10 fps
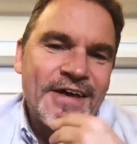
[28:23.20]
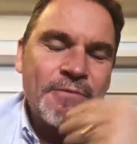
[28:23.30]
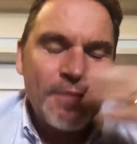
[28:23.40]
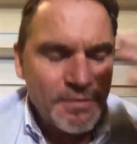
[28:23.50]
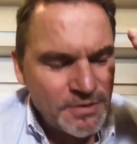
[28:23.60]

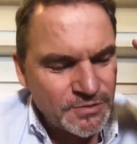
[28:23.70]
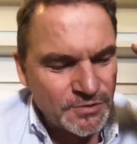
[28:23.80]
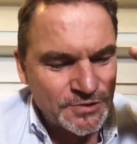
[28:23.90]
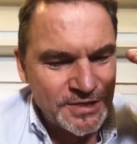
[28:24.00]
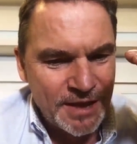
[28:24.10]
and what you
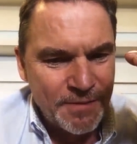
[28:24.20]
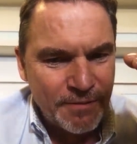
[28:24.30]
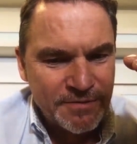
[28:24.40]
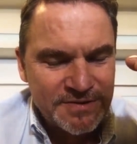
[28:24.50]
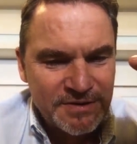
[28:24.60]
talked in there about
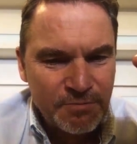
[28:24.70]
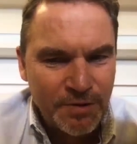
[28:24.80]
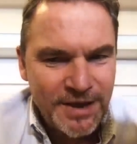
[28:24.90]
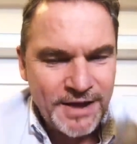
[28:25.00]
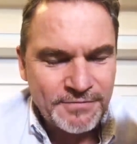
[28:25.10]
was what
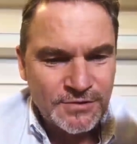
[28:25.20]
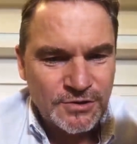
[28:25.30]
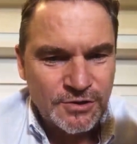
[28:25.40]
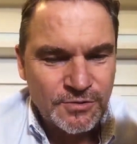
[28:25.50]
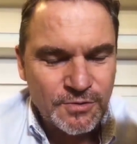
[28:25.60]
you have to
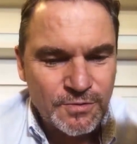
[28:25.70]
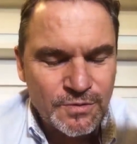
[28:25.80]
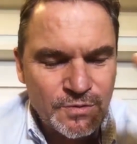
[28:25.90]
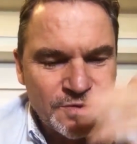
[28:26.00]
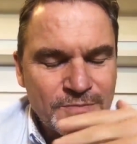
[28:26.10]
do.
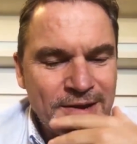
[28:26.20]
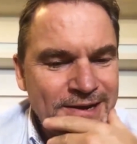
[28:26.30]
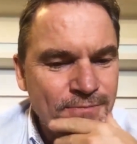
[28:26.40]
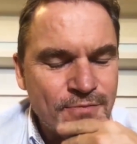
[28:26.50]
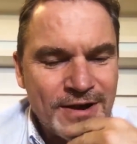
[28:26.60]
You
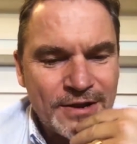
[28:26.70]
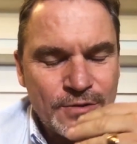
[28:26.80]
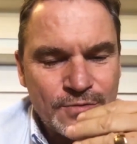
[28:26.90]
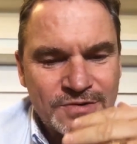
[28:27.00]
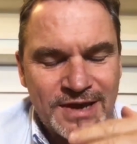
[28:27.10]
explained it brilliantly.
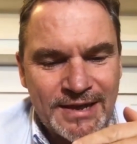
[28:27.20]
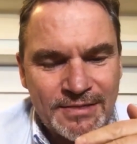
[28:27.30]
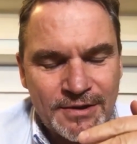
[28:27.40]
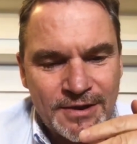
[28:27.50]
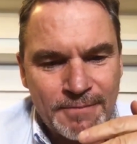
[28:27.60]
You were saying
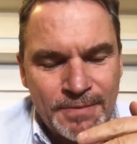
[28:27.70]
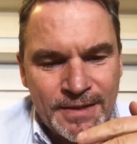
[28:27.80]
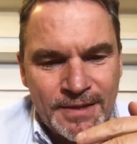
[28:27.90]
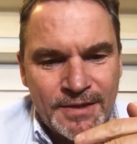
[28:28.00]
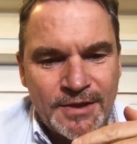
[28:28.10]
that
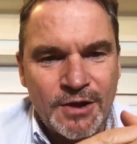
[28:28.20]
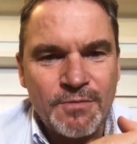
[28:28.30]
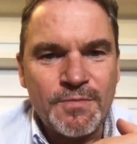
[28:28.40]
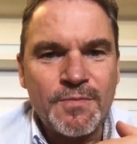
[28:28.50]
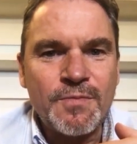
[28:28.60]

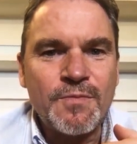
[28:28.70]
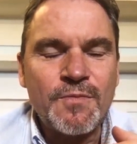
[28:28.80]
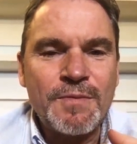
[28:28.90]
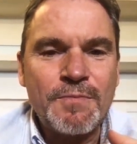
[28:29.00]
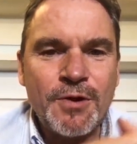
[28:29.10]

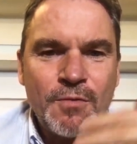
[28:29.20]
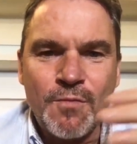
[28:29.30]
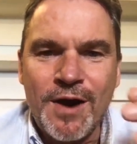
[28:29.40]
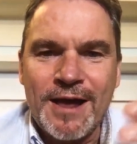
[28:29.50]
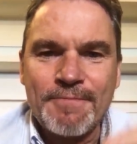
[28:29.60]
we put on
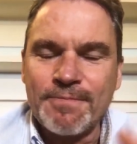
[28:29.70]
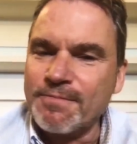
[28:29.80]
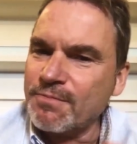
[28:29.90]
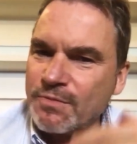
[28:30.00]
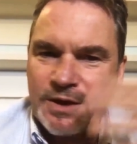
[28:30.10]
weight,
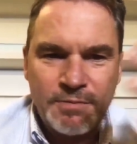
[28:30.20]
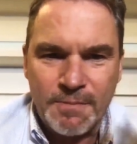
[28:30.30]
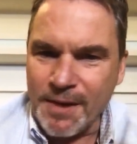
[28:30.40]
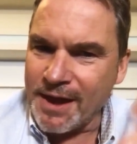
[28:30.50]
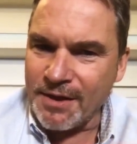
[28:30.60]
a couple of
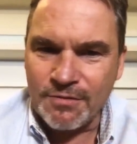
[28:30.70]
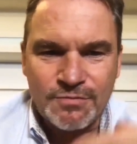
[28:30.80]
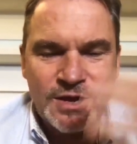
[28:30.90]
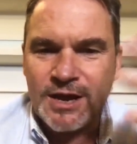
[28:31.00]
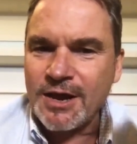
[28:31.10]

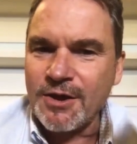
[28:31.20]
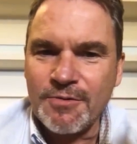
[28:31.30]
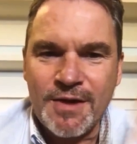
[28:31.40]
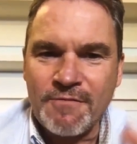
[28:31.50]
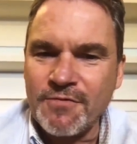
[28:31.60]
pound, kilo
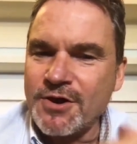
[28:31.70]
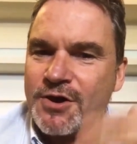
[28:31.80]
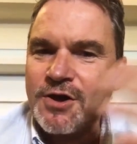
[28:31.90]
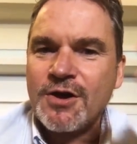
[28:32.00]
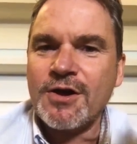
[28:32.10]
every
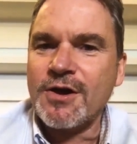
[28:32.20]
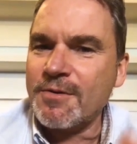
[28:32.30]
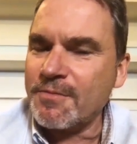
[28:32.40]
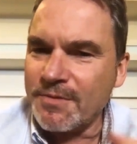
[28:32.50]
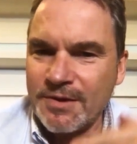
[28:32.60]

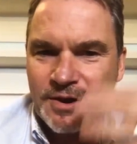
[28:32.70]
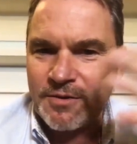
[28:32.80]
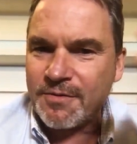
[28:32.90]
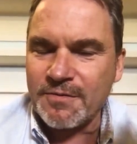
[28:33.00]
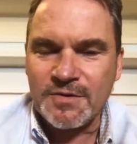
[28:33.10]
year.
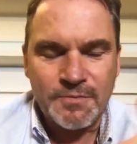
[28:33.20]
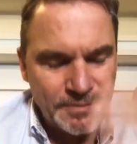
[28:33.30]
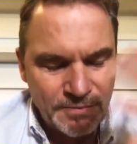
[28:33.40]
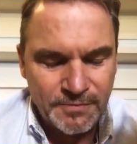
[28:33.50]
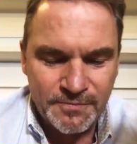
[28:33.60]
Some
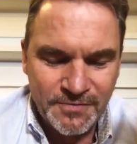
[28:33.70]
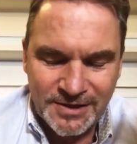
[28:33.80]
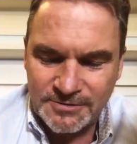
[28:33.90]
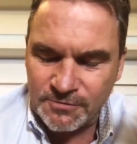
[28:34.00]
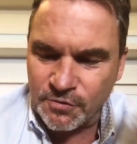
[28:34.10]
people
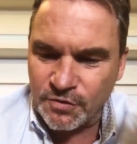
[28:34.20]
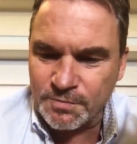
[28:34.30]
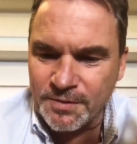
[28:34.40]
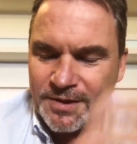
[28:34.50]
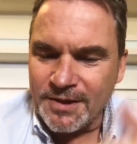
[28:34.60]
faster, of course, but